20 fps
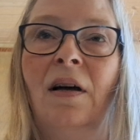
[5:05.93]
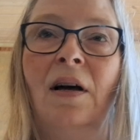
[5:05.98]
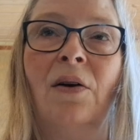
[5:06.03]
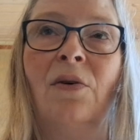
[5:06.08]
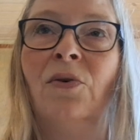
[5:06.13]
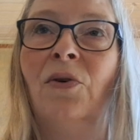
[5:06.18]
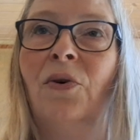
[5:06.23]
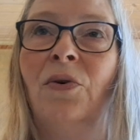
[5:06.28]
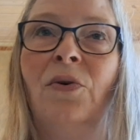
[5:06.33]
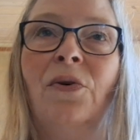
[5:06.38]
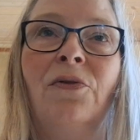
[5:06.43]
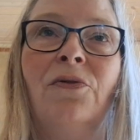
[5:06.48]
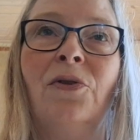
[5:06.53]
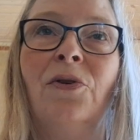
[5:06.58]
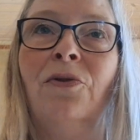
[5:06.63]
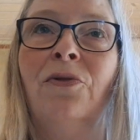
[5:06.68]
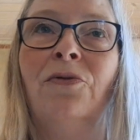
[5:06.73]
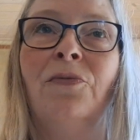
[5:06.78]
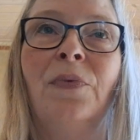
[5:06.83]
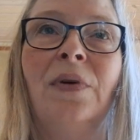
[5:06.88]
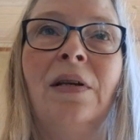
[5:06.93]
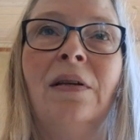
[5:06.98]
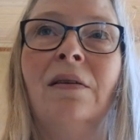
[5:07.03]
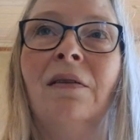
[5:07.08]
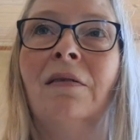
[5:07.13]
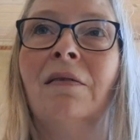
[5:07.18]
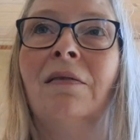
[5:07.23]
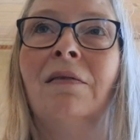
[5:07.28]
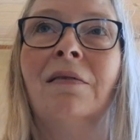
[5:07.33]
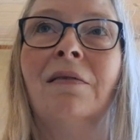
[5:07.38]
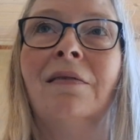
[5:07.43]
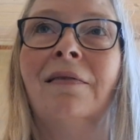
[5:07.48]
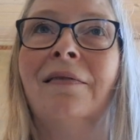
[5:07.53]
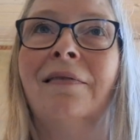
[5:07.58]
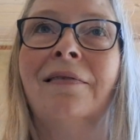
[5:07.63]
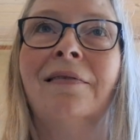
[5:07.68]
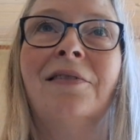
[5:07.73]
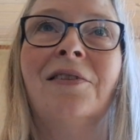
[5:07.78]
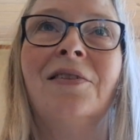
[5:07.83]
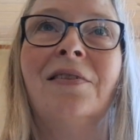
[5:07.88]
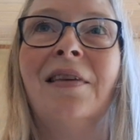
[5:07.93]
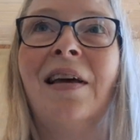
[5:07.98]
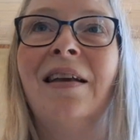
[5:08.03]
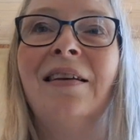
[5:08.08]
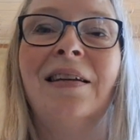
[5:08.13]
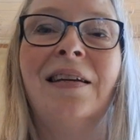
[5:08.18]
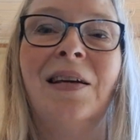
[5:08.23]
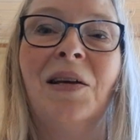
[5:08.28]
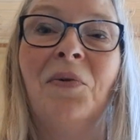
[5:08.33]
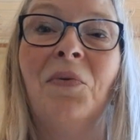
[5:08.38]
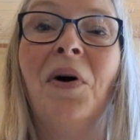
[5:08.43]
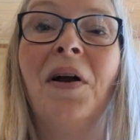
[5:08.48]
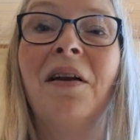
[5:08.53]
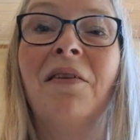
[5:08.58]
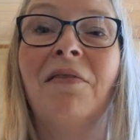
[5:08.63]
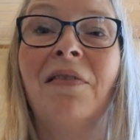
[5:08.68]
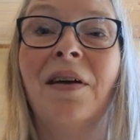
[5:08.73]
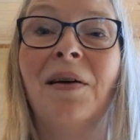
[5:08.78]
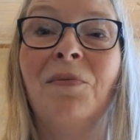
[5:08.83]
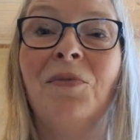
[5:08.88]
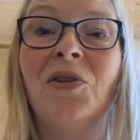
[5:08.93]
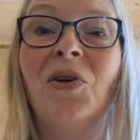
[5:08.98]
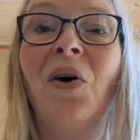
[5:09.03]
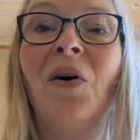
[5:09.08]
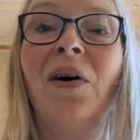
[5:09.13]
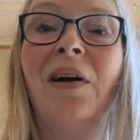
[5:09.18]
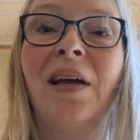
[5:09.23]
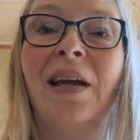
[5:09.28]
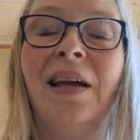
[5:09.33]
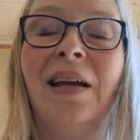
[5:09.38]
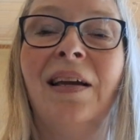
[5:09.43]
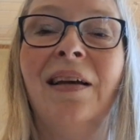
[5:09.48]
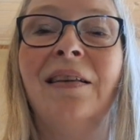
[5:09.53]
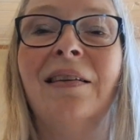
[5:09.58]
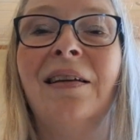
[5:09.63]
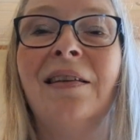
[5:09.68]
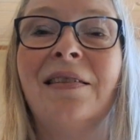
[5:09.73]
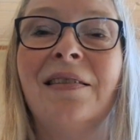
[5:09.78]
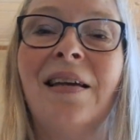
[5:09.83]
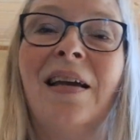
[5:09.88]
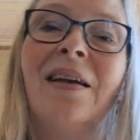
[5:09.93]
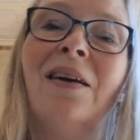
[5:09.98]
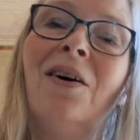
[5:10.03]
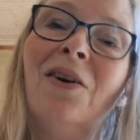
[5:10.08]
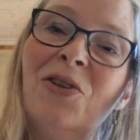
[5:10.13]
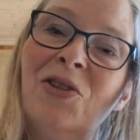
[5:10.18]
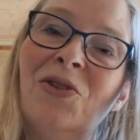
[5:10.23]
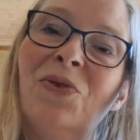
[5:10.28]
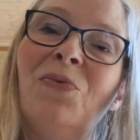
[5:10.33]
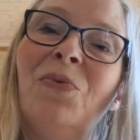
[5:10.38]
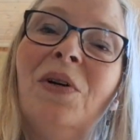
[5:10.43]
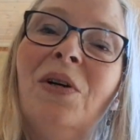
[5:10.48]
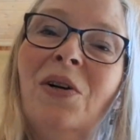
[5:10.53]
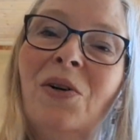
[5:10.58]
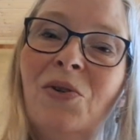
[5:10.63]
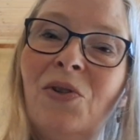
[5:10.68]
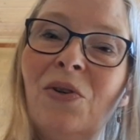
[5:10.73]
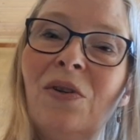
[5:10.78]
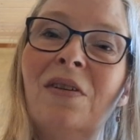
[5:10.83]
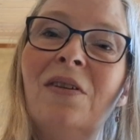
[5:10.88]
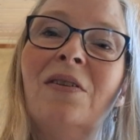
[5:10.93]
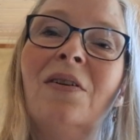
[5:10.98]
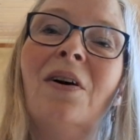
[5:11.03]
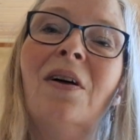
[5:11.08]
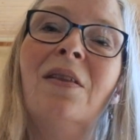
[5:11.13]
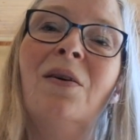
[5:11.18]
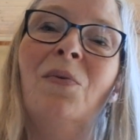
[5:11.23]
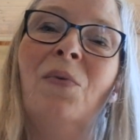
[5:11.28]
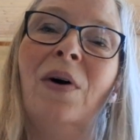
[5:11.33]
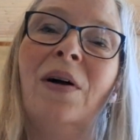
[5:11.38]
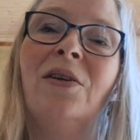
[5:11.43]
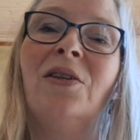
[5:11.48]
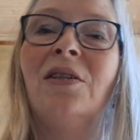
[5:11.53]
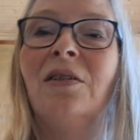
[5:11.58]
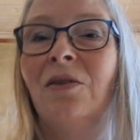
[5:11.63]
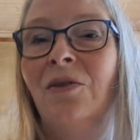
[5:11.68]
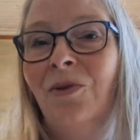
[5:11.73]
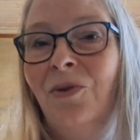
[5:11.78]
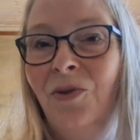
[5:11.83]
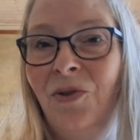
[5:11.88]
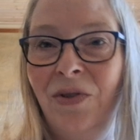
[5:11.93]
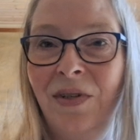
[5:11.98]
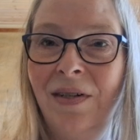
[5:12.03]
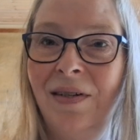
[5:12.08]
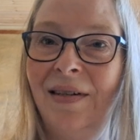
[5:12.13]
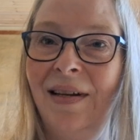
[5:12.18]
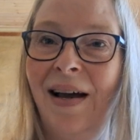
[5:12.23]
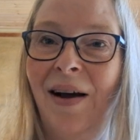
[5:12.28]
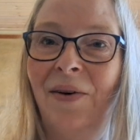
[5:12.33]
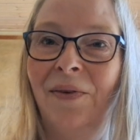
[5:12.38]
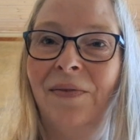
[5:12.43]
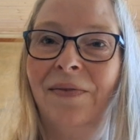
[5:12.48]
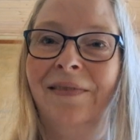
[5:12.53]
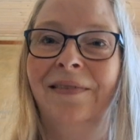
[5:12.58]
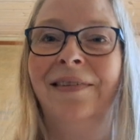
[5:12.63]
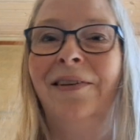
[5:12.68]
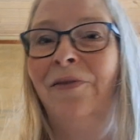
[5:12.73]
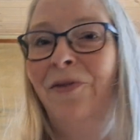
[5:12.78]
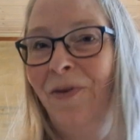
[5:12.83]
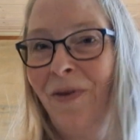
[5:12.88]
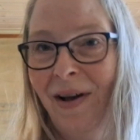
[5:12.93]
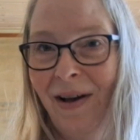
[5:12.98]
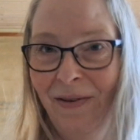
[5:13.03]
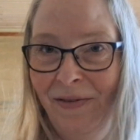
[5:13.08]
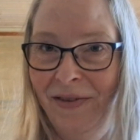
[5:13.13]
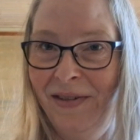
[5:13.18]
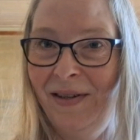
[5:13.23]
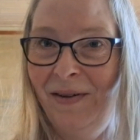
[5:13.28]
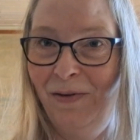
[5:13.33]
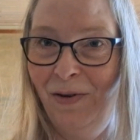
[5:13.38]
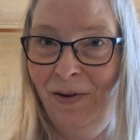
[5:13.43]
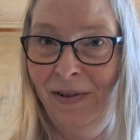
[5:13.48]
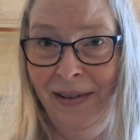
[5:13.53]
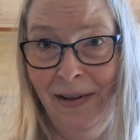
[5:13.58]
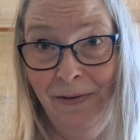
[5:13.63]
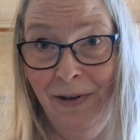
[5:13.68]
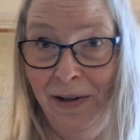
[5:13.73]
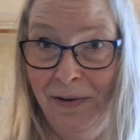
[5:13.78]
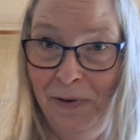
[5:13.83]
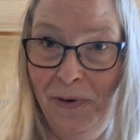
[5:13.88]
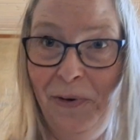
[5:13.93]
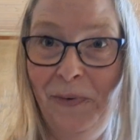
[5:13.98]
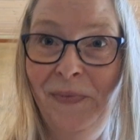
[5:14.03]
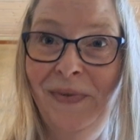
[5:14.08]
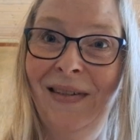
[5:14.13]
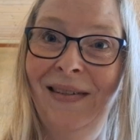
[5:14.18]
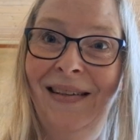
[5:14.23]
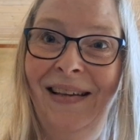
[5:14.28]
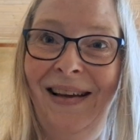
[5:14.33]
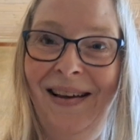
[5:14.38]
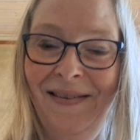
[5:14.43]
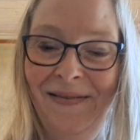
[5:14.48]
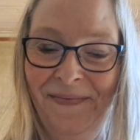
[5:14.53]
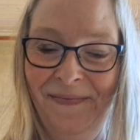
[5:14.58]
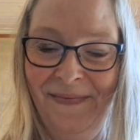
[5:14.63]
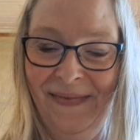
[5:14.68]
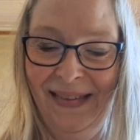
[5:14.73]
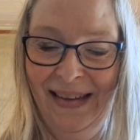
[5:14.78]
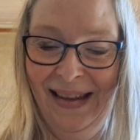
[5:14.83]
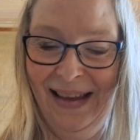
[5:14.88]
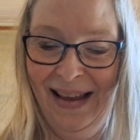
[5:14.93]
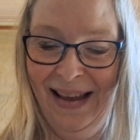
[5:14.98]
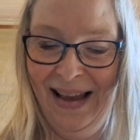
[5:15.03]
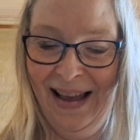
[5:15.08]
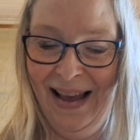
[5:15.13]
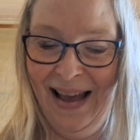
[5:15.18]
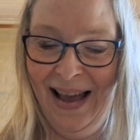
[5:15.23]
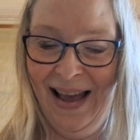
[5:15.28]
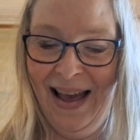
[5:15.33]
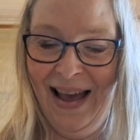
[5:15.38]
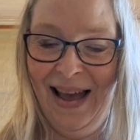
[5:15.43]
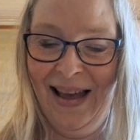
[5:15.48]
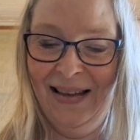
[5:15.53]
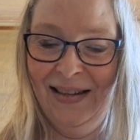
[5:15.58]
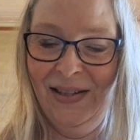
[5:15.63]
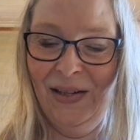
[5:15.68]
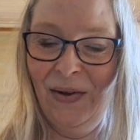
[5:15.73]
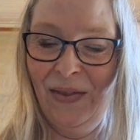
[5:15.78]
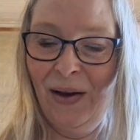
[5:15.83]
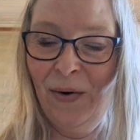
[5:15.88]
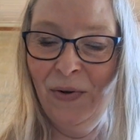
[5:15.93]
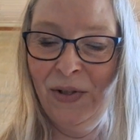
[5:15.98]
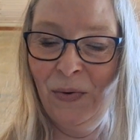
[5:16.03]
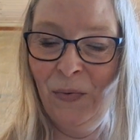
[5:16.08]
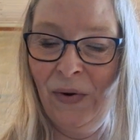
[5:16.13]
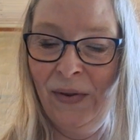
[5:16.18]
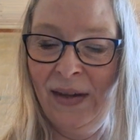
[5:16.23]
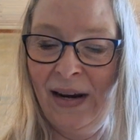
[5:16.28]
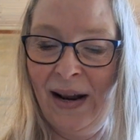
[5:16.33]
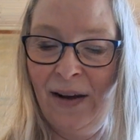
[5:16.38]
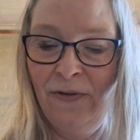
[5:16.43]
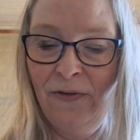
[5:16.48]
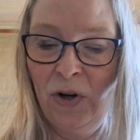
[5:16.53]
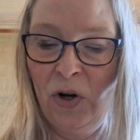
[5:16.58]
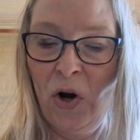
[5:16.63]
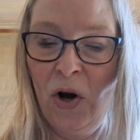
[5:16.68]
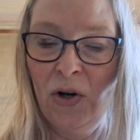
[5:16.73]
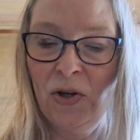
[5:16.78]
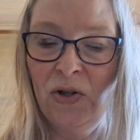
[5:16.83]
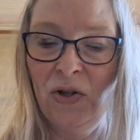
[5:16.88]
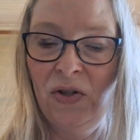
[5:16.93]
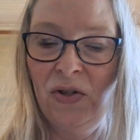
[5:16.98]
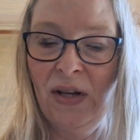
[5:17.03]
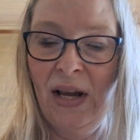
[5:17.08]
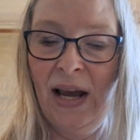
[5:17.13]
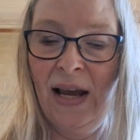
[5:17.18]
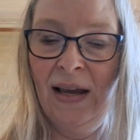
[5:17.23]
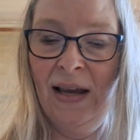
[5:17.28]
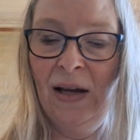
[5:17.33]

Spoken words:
I don't know, if you've been standing in one of them talking and then saying, oh, should we go to this other one to sit down? If you have several living rooms, yeah. So that was the one that I forgot to say.